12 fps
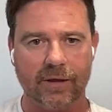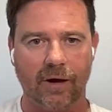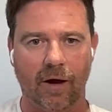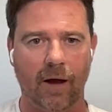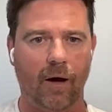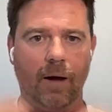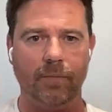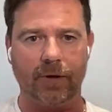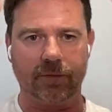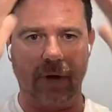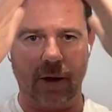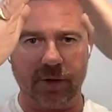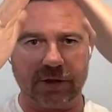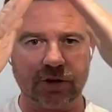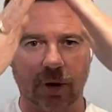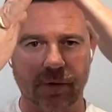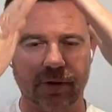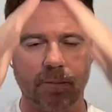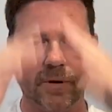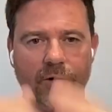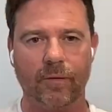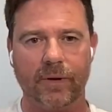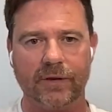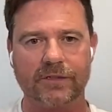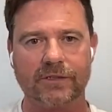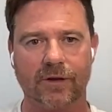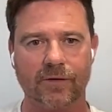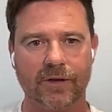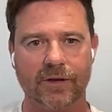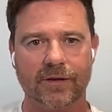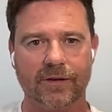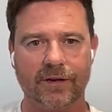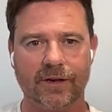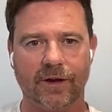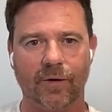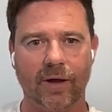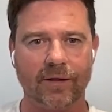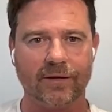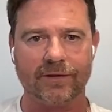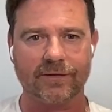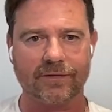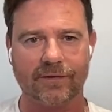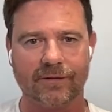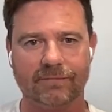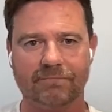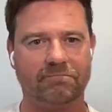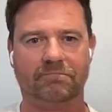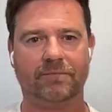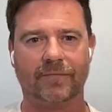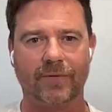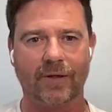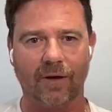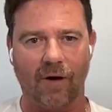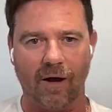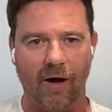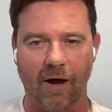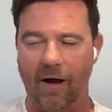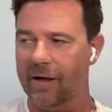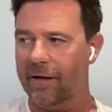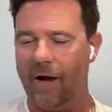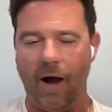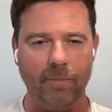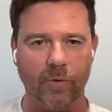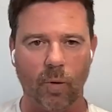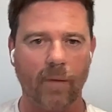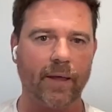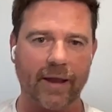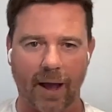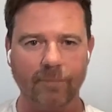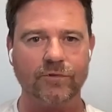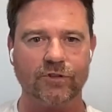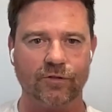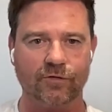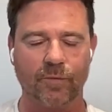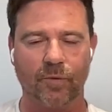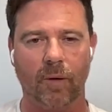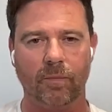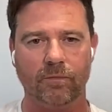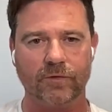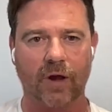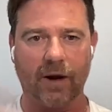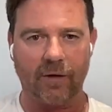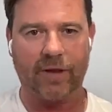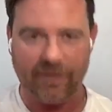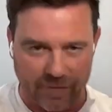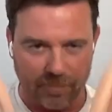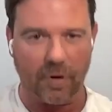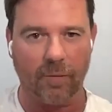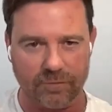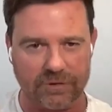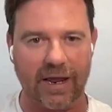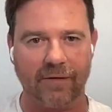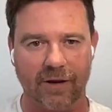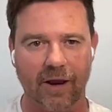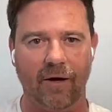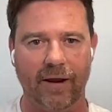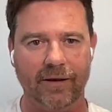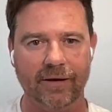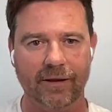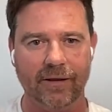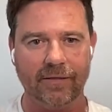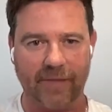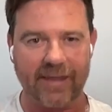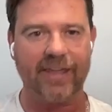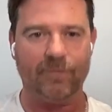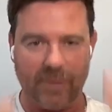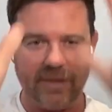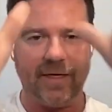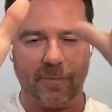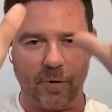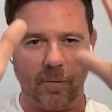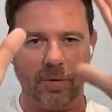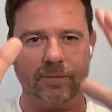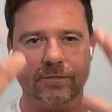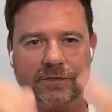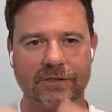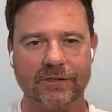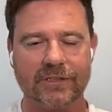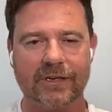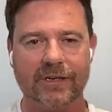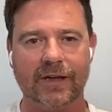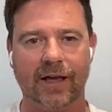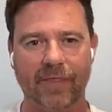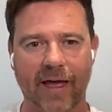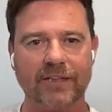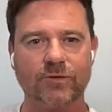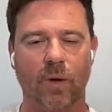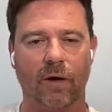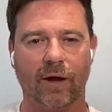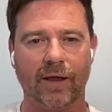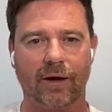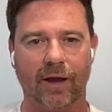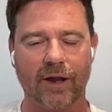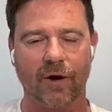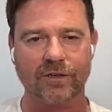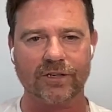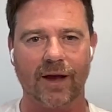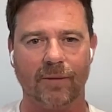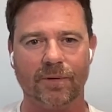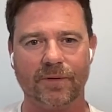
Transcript: I, am the I'm the top of the pyramid. So, you know, I, is I, I, I'm the one they come to for problems. I don't give them problems down the line they give me their problems, and mm. and that's where I, I got up.